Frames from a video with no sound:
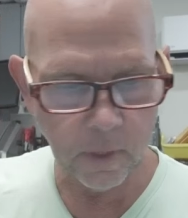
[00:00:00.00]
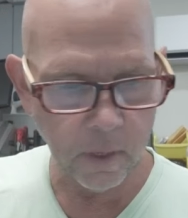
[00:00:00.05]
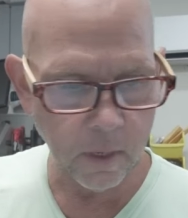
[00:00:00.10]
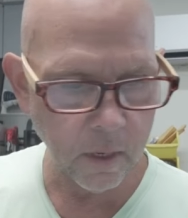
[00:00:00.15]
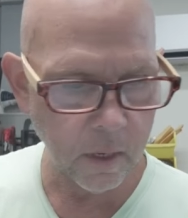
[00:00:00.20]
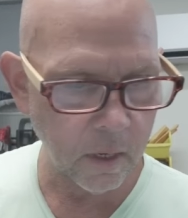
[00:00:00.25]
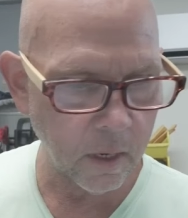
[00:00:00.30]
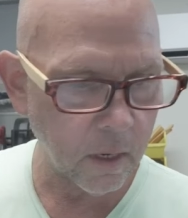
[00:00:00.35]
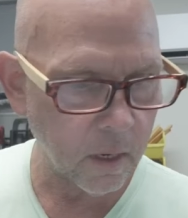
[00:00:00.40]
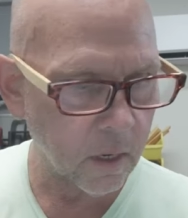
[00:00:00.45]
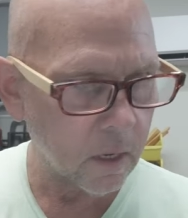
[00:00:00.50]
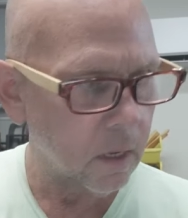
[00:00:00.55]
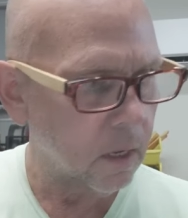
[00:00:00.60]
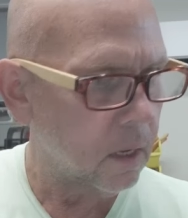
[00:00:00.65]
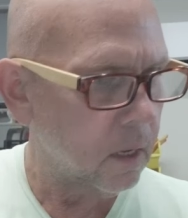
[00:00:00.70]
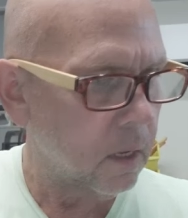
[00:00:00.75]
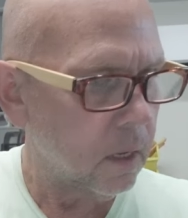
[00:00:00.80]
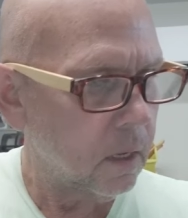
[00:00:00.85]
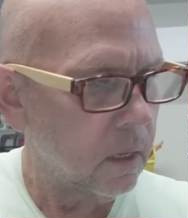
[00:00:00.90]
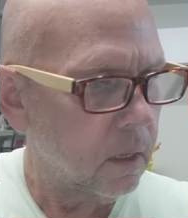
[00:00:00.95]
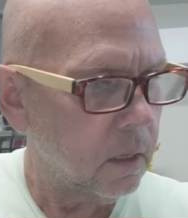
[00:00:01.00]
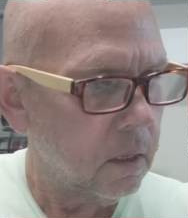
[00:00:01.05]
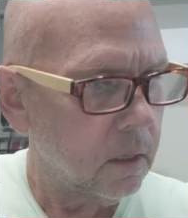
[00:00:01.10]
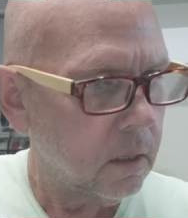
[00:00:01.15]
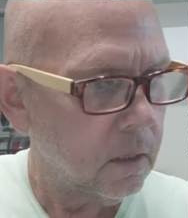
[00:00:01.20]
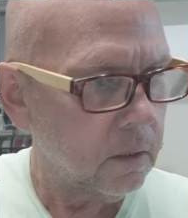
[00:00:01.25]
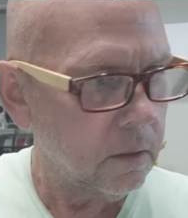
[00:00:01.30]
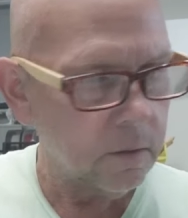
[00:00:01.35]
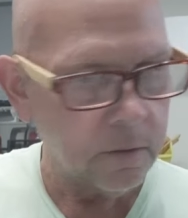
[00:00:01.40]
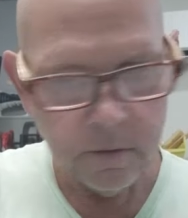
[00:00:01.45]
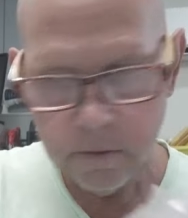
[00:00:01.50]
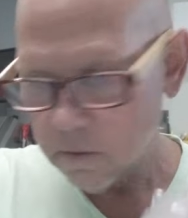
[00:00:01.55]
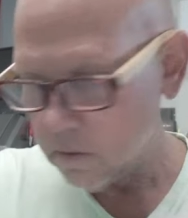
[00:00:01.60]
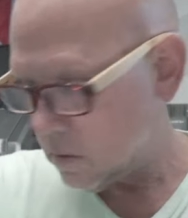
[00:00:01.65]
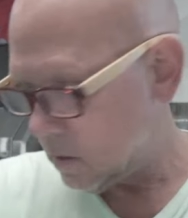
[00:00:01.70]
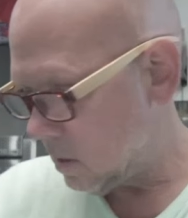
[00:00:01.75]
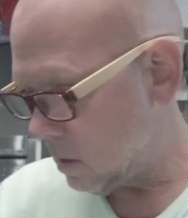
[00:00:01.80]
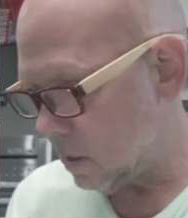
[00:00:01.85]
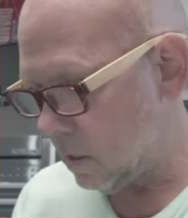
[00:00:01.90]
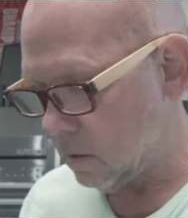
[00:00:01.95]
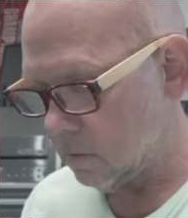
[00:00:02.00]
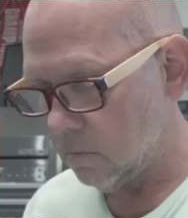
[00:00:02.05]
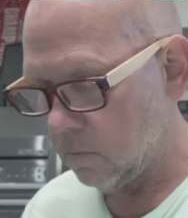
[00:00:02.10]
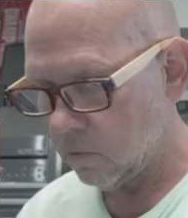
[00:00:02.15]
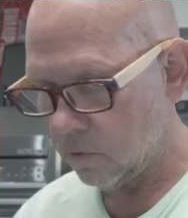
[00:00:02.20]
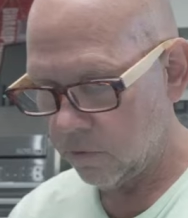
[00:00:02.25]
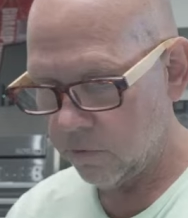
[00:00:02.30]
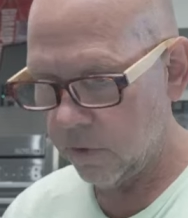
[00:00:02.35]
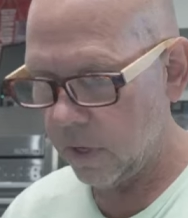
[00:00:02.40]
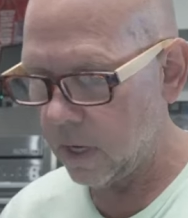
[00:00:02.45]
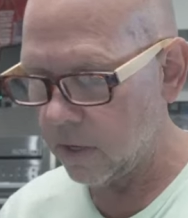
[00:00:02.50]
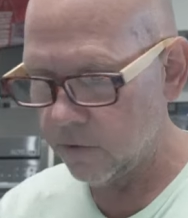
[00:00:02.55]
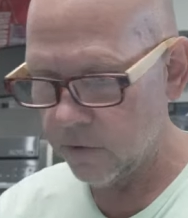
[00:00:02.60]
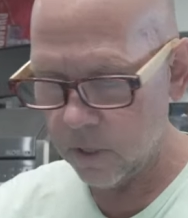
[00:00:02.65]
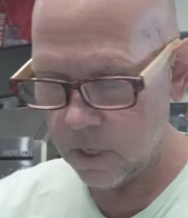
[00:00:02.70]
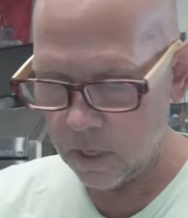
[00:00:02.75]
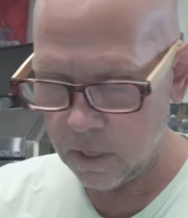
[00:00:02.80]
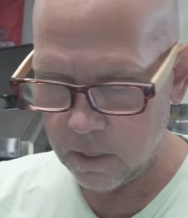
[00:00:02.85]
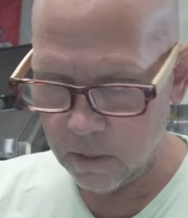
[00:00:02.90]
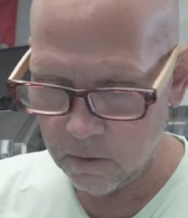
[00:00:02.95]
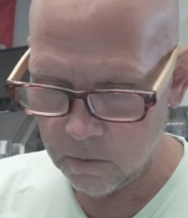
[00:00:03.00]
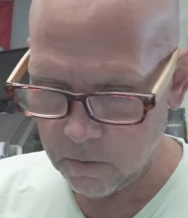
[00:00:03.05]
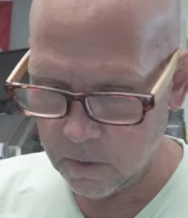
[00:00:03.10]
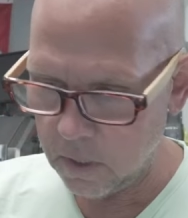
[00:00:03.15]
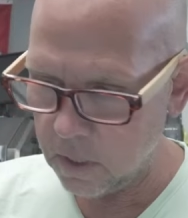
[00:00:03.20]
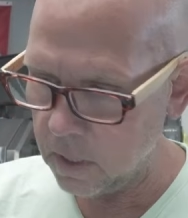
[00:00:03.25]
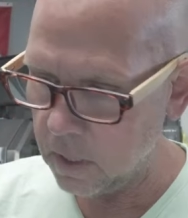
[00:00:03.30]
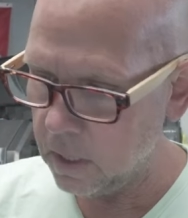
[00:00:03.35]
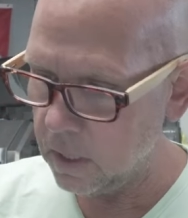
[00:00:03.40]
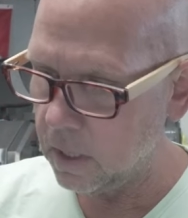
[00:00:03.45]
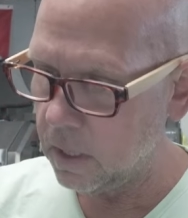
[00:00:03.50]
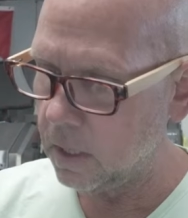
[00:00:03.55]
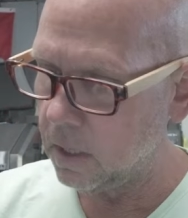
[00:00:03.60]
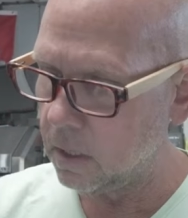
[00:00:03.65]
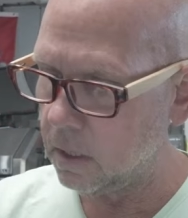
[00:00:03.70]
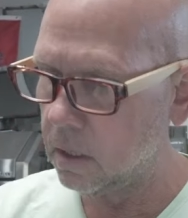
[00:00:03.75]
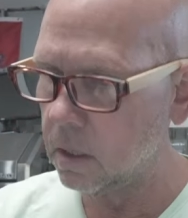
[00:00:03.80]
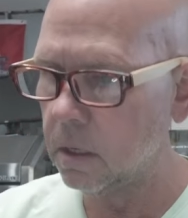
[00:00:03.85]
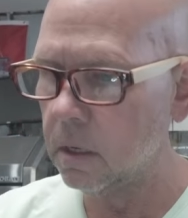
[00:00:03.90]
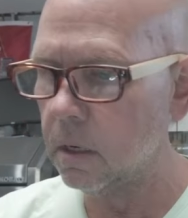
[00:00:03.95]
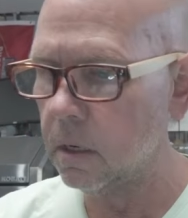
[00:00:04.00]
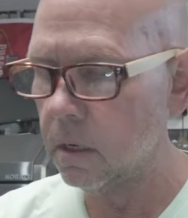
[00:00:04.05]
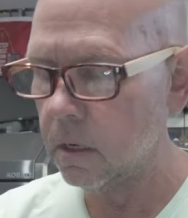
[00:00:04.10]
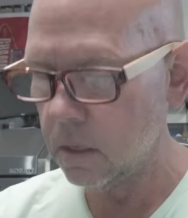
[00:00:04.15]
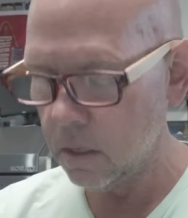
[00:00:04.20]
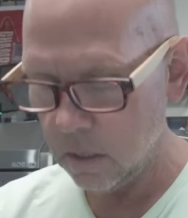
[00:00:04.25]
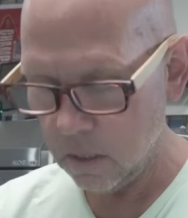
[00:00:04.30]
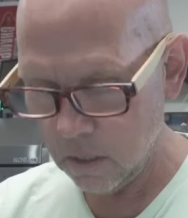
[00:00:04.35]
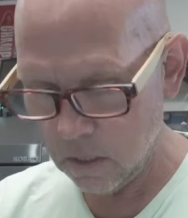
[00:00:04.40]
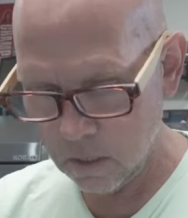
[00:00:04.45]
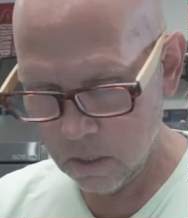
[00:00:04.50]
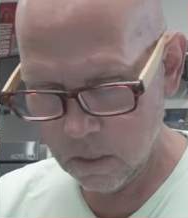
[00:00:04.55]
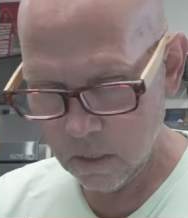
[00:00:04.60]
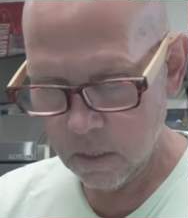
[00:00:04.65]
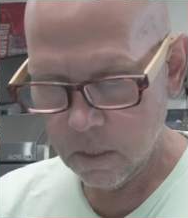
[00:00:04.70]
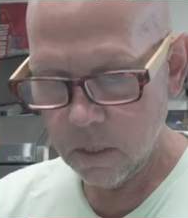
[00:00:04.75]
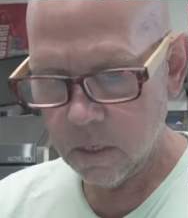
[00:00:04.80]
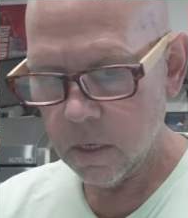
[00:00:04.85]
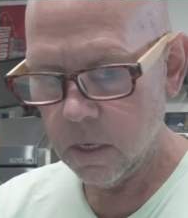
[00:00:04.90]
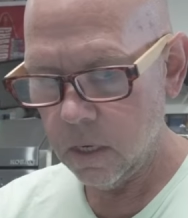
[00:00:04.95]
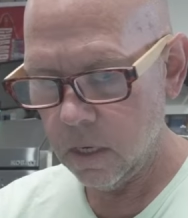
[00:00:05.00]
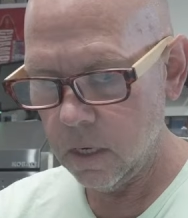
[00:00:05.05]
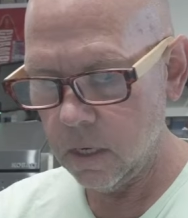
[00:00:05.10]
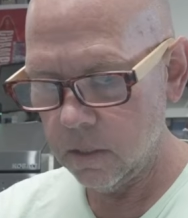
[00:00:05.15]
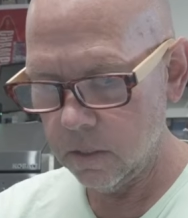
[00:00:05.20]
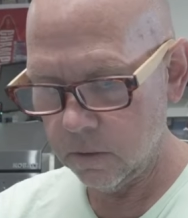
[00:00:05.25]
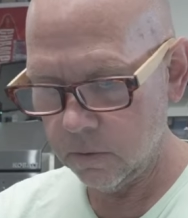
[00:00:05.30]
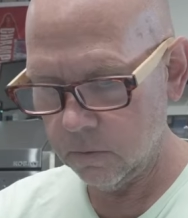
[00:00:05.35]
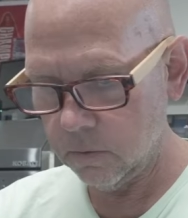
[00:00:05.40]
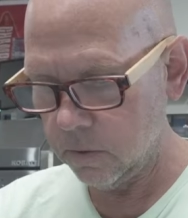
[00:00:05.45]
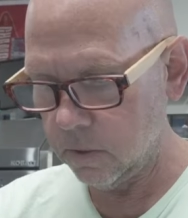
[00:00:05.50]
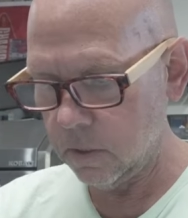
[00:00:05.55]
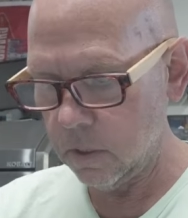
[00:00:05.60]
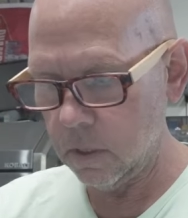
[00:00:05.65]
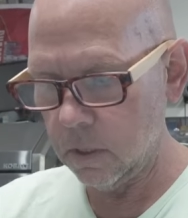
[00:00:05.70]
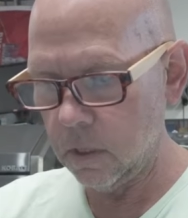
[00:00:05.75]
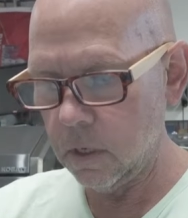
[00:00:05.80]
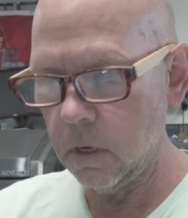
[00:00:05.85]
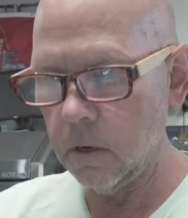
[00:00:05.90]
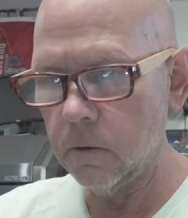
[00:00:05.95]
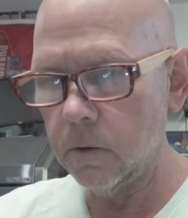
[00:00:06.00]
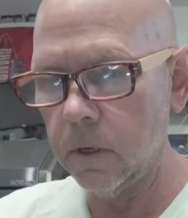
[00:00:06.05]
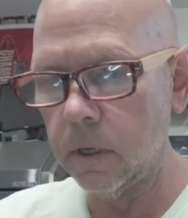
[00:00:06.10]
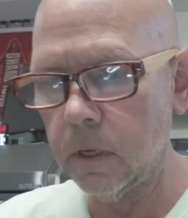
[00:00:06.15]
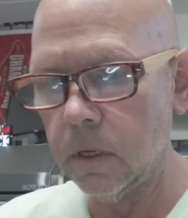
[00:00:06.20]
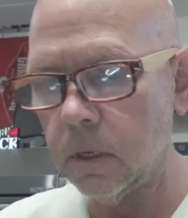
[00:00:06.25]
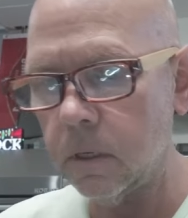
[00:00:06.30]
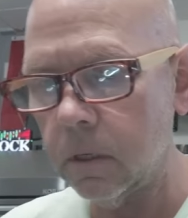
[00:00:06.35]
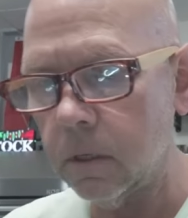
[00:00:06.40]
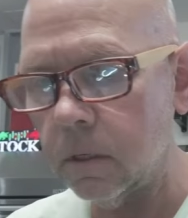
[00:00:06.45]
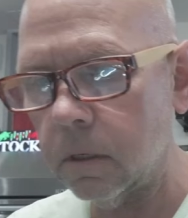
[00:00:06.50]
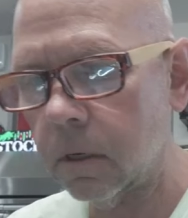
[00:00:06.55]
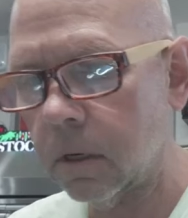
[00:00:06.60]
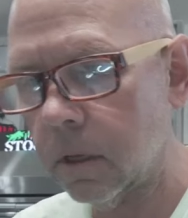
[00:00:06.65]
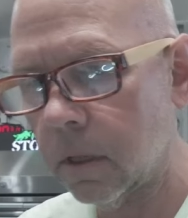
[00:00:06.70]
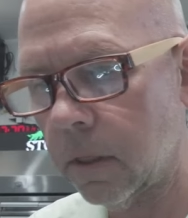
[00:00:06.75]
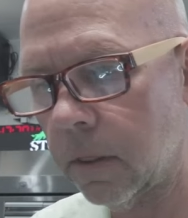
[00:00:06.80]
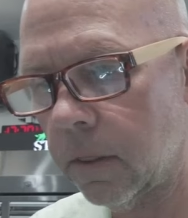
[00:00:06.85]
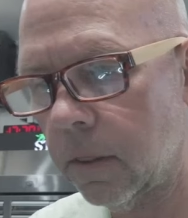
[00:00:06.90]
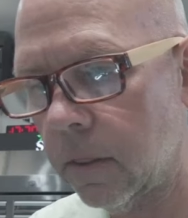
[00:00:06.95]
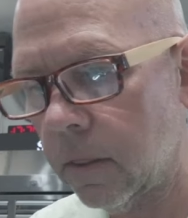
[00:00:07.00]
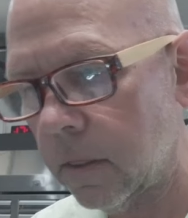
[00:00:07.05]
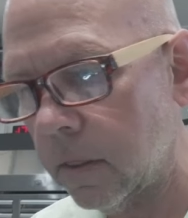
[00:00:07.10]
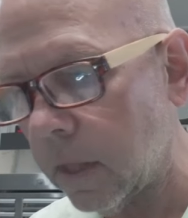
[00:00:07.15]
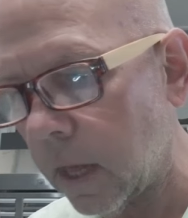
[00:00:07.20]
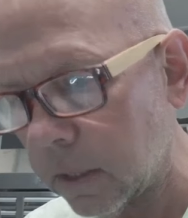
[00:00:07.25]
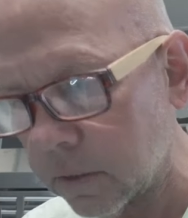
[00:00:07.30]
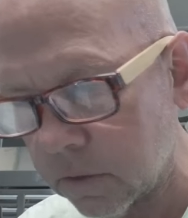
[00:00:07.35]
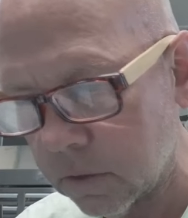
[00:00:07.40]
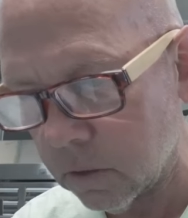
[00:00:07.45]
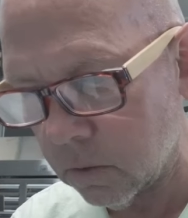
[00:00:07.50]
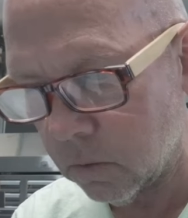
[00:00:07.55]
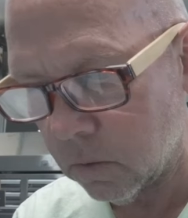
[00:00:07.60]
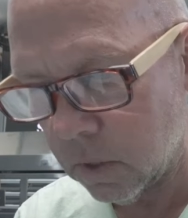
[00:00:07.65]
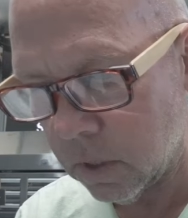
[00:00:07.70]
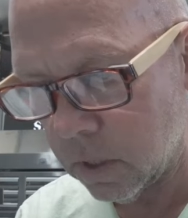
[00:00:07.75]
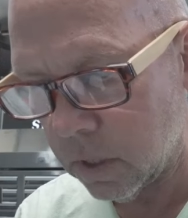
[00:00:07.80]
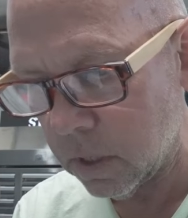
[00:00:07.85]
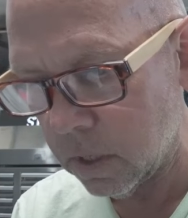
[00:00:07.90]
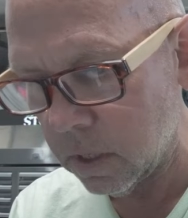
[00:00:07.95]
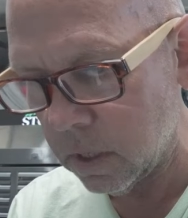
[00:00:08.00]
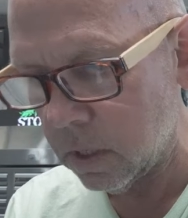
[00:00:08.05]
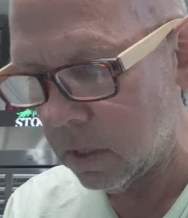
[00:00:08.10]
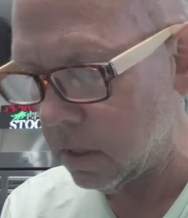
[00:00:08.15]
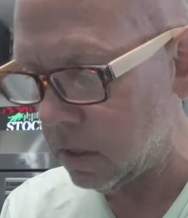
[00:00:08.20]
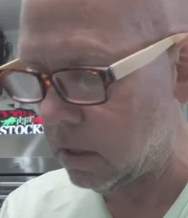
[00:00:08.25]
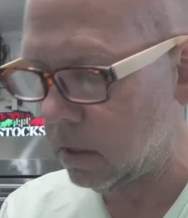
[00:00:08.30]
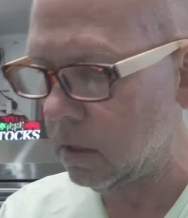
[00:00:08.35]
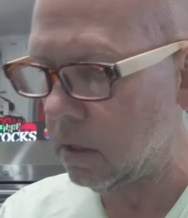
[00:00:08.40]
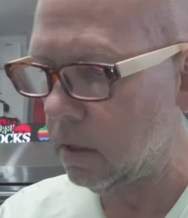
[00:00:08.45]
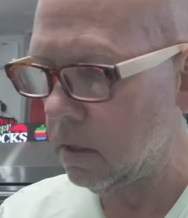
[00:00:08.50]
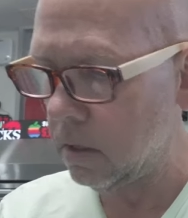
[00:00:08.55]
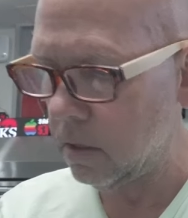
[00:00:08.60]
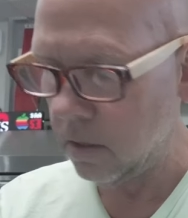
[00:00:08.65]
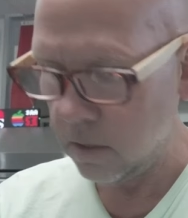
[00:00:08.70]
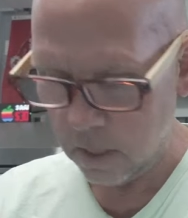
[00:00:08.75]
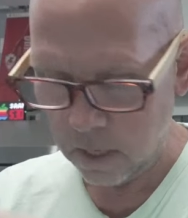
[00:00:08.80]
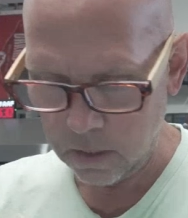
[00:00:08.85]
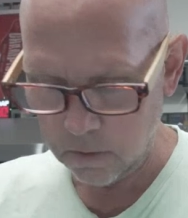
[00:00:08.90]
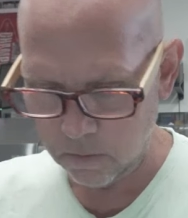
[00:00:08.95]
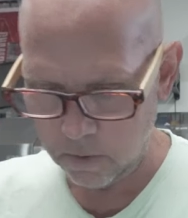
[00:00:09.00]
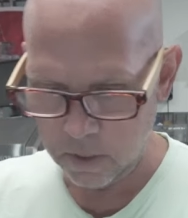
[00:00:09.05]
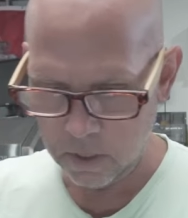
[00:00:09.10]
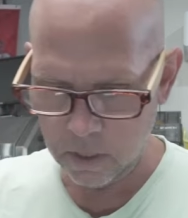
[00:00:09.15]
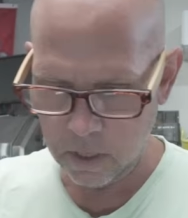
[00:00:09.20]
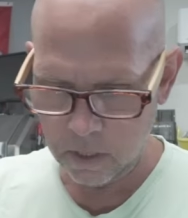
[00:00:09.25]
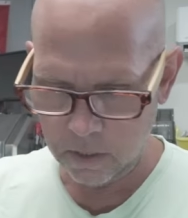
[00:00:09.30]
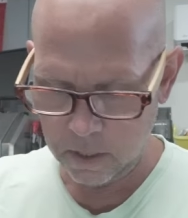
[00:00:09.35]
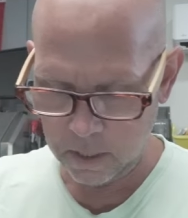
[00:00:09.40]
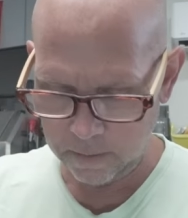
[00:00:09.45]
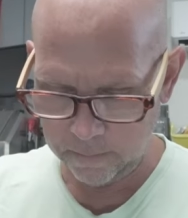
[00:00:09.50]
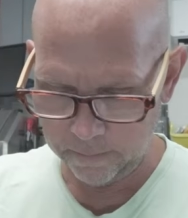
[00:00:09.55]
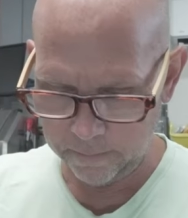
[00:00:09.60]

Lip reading: Let's get more trash out of the way. And this one's going to go in that away, that away. Okay.